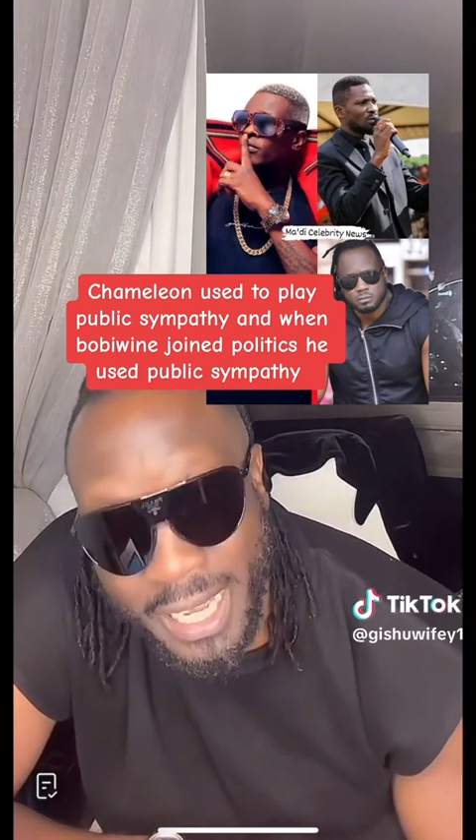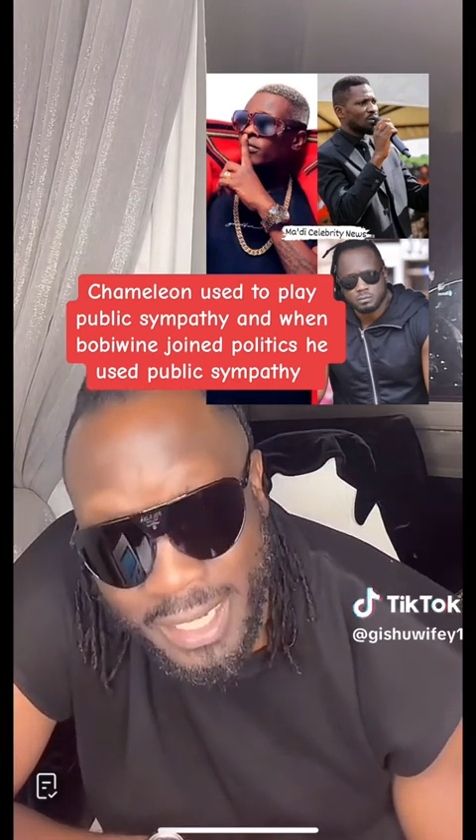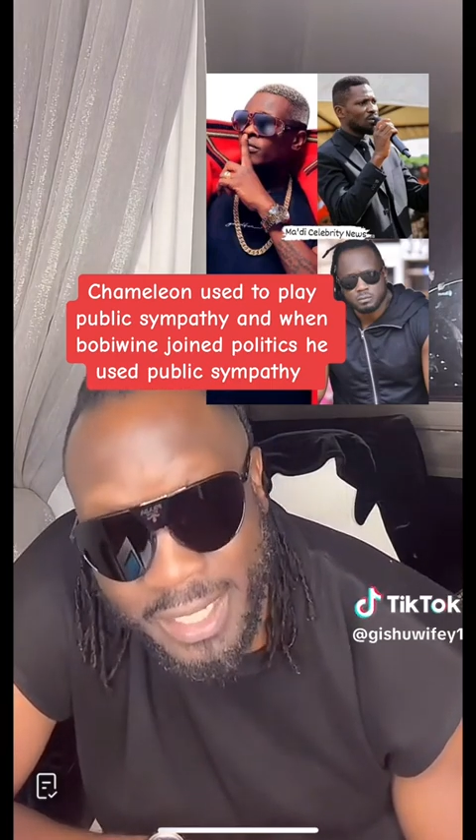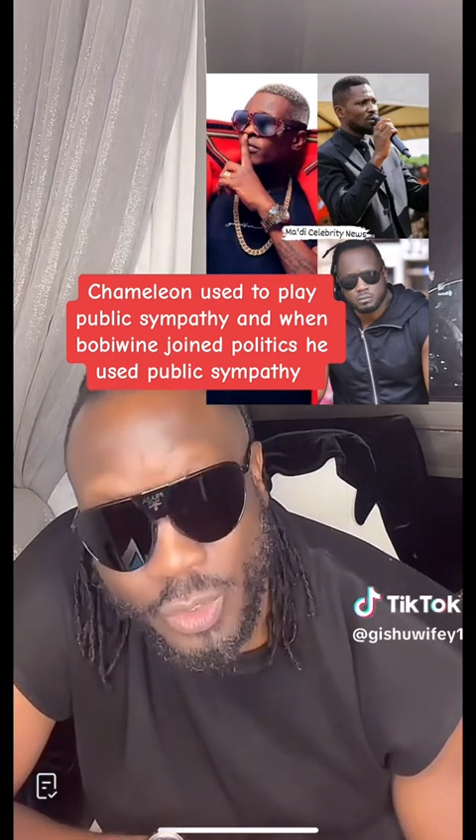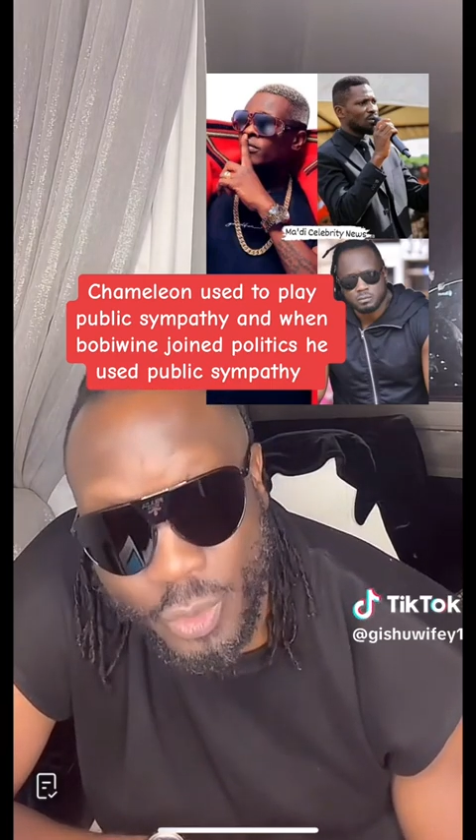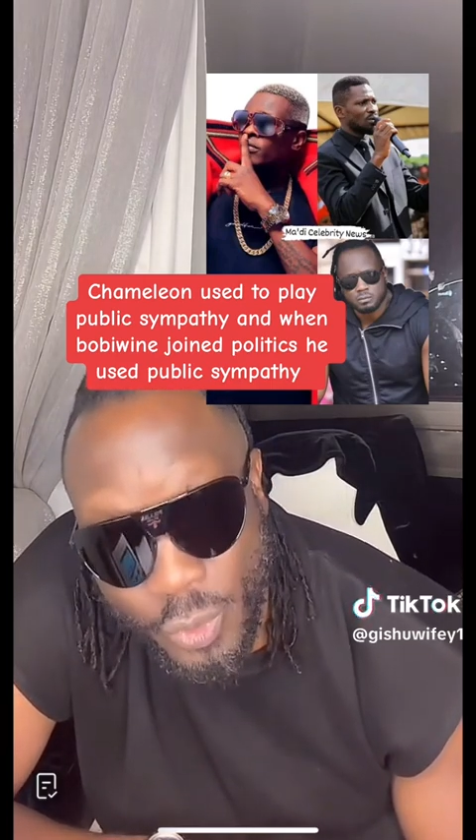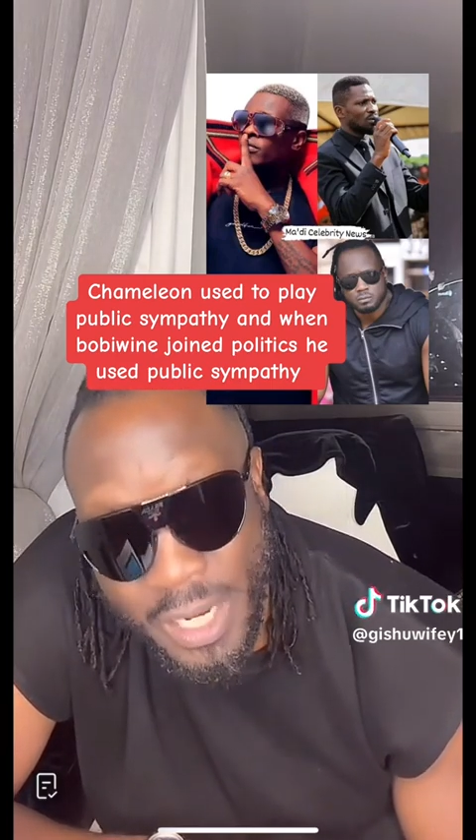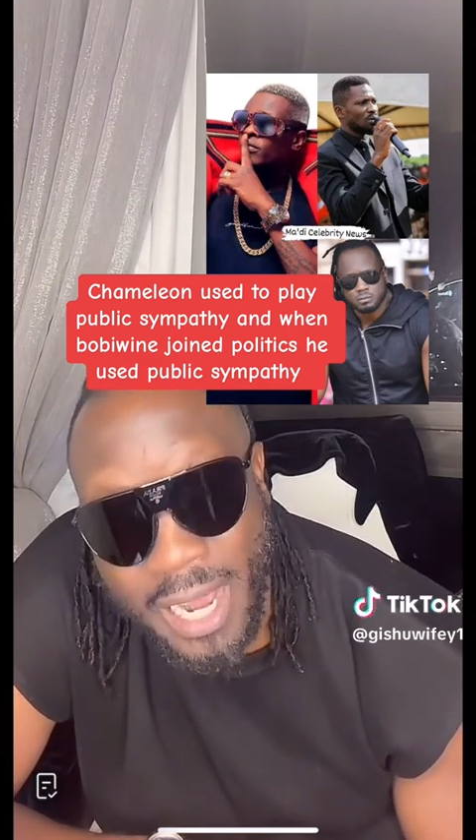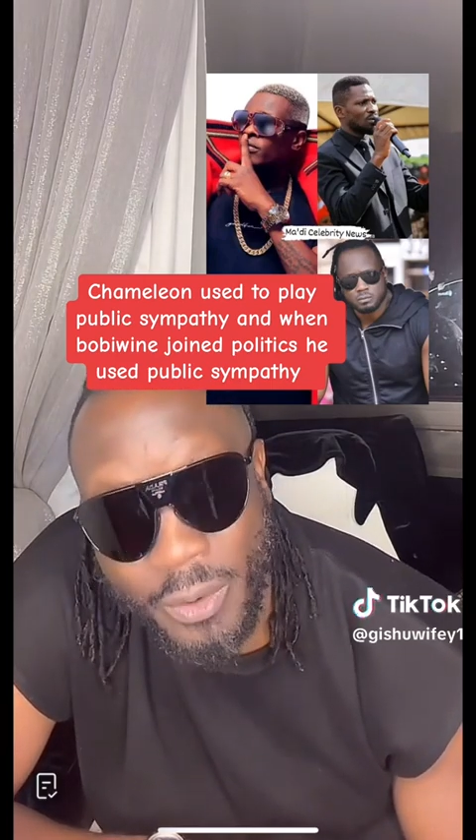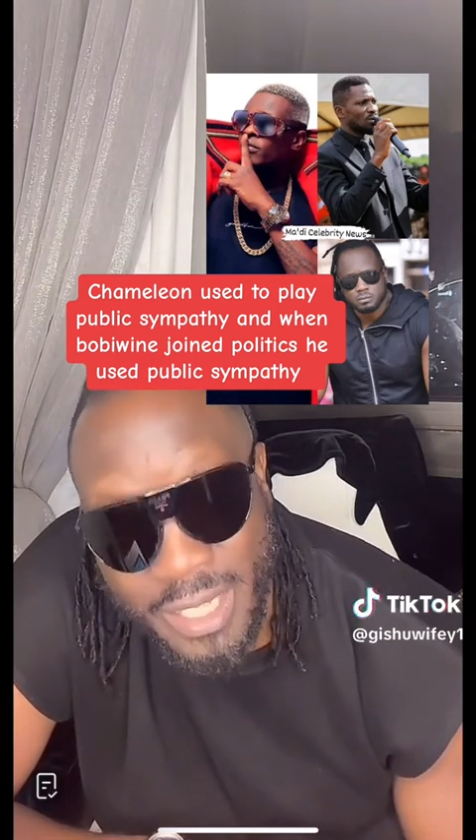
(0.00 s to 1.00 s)
when I understood
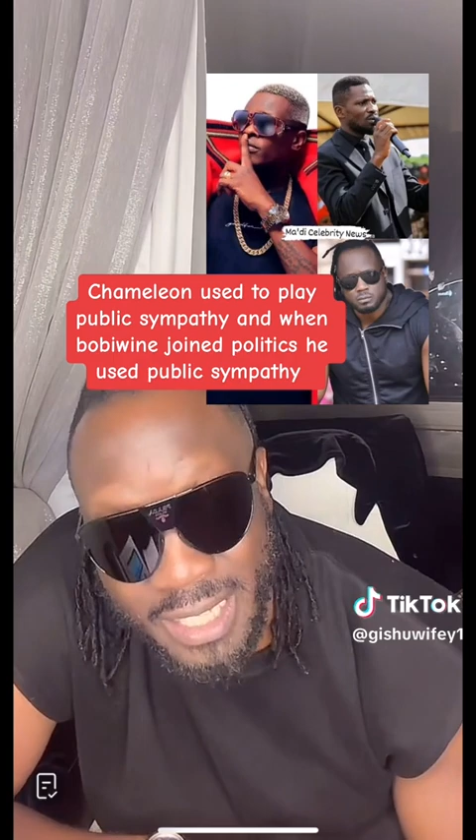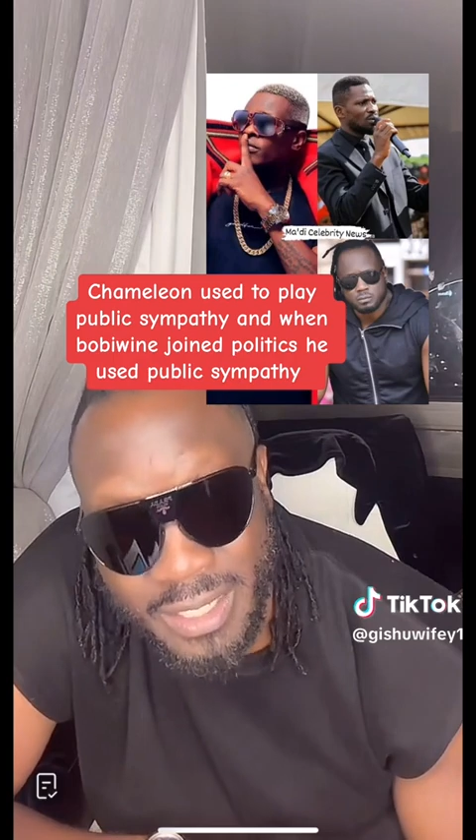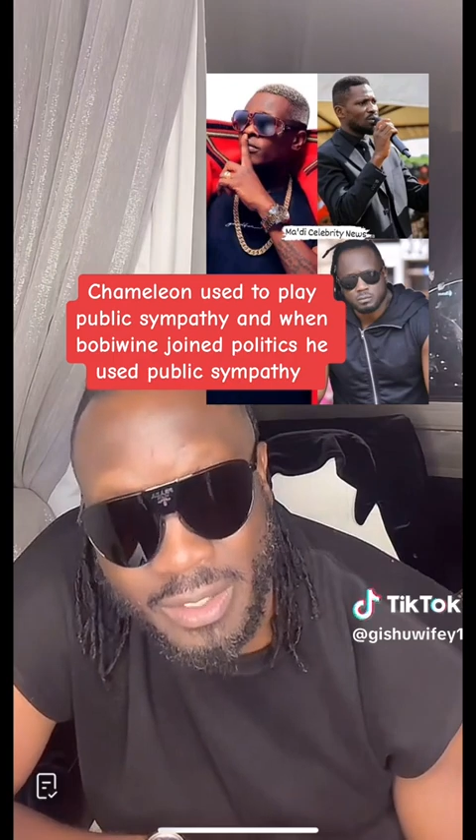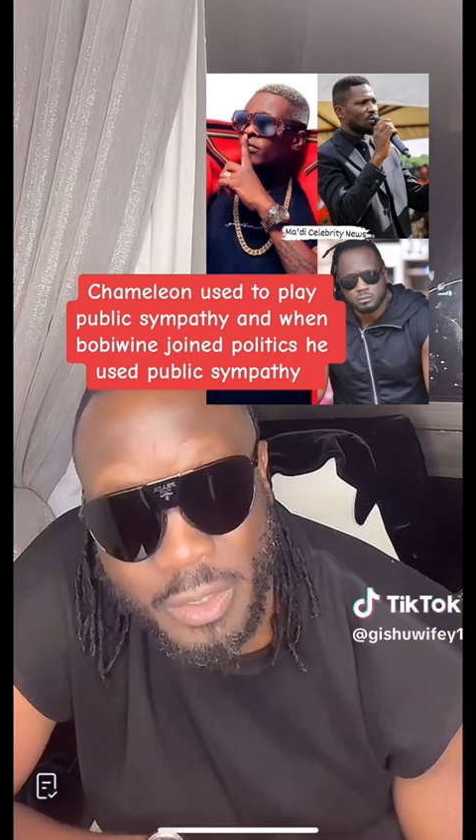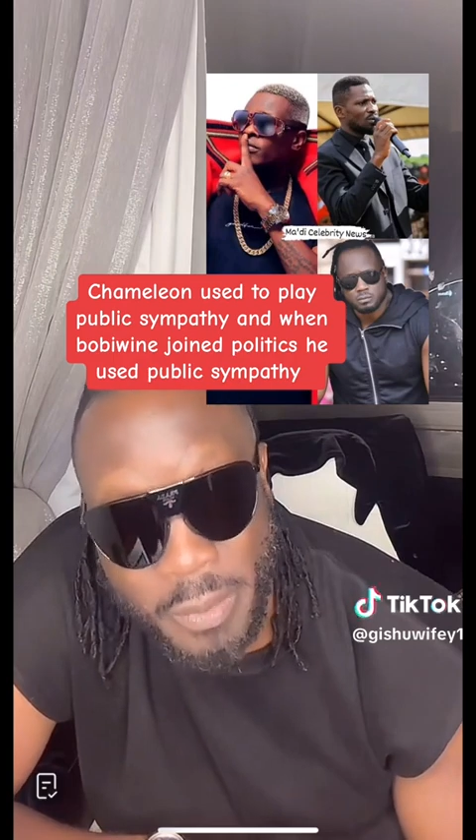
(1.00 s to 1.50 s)
how dangerous